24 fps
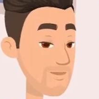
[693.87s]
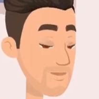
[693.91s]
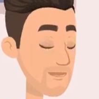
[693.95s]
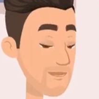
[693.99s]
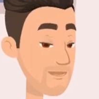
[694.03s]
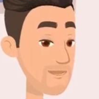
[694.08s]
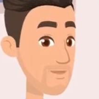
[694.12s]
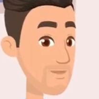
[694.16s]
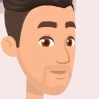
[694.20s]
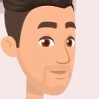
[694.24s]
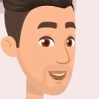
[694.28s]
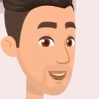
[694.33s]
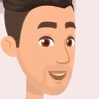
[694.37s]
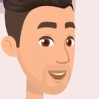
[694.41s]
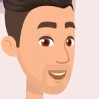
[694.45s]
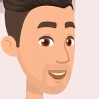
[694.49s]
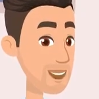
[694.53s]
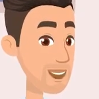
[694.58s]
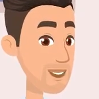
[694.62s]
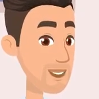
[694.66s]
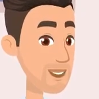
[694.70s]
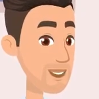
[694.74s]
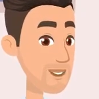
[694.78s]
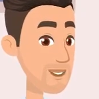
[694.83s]
For
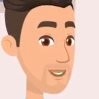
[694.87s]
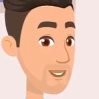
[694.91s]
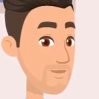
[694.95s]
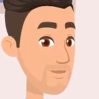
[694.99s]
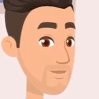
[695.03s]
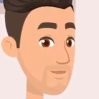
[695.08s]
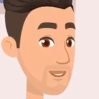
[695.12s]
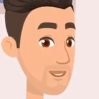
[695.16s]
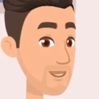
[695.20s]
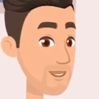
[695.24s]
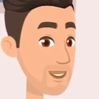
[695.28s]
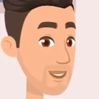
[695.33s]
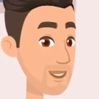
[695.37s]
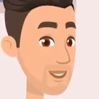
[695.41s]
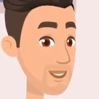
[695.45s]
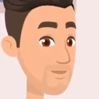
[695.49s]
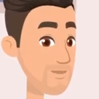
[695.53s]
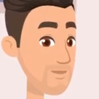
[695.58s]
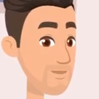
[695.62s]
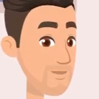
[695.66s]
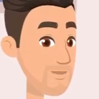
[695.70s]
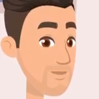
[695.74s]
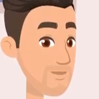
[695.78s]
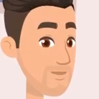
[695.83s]
example, look,
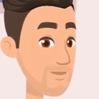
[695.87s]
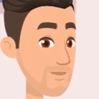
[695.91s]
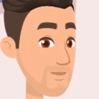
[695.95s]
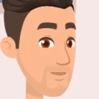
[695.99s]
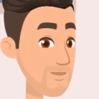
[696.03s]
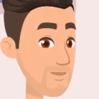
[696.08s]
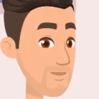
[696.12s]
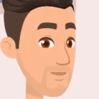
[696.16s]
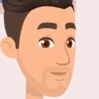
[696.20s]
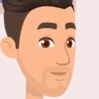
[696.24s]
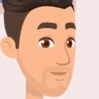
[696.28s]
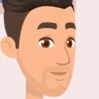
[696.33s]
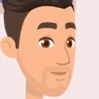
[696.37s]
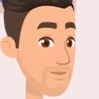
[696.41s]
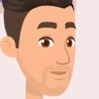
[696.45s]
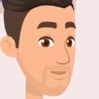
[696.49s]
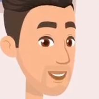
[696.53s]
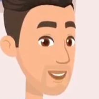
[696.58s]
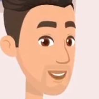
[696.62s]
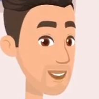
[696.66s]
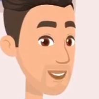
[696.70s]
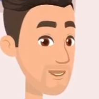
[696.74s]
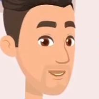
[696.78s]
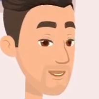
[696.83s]
here
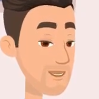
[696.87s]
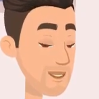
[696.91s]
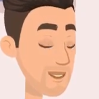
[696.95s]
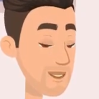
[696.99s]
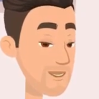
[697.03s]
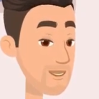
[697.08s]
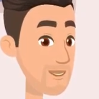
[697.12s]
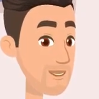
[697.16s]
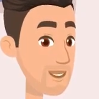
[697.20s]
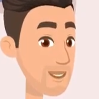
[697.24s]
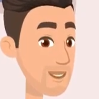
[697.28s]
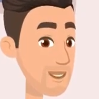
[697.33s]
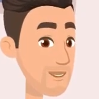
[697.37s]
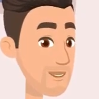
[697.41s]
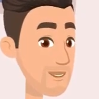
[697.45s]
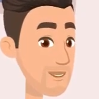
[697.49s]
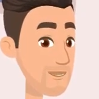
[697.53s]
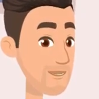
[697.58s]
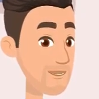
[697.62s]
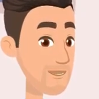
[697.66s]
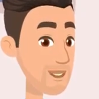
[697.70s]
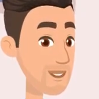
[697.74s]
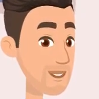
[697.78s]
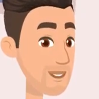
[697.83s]
we see the
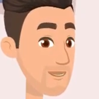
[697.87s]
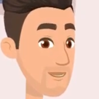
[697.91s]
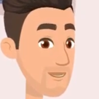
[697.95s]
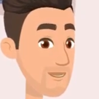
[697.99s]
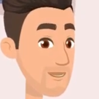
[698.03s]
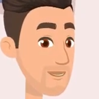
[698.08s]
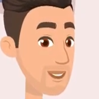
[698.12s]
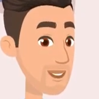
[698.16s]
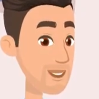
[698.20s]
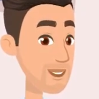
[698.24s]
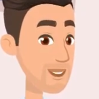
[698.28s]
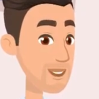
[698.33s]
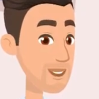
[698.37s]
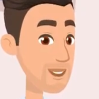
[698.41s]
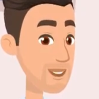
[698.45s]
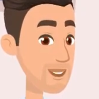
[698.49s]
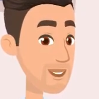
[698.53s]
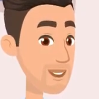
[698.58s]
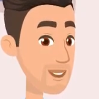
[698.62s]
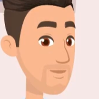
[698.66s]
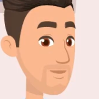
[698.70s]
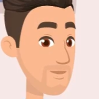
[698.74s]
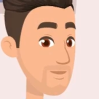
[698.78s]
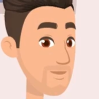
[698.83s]
FFT applied
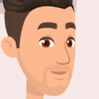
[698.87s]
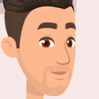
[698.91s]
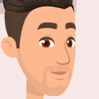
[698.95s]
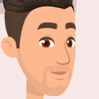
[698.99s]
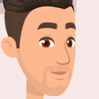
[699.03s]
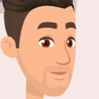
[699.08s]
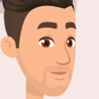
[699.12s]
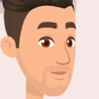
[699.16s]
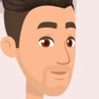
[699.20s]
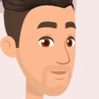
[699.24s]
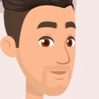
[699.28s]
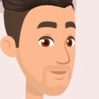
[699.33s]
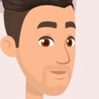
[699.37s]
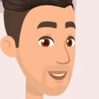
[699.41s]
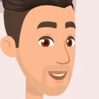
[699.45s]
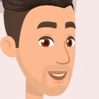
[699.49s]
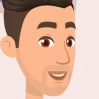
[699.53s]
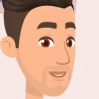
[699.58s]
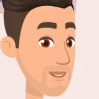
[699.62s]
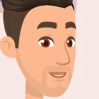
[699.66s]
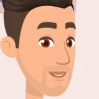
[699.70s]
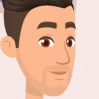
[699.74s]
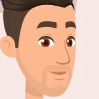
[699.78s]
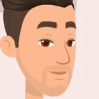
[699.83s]
to
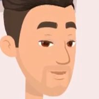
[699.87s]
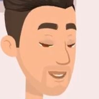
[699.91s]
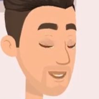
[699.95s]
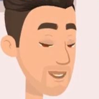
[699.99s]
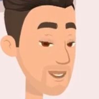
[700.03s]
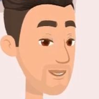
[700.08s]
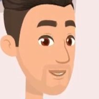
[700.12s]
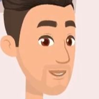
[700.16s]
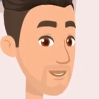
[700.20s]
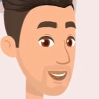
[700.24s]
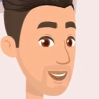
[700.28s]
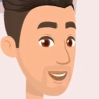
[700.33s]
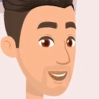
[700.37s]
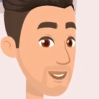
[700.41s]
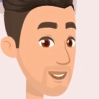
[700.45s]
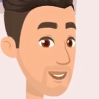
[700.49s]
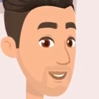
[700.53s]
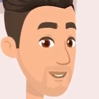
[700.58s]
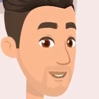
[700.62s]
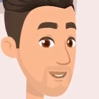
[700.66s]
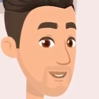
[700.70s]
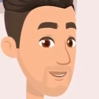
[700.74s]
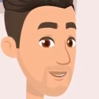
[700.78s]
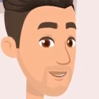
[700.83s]
compress the
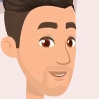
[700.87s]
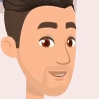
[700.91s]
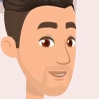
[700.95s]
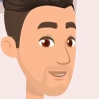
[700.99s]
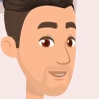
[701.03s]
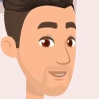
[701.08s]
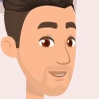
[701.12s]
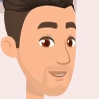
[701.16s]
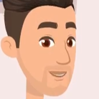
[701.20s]
image of a boat.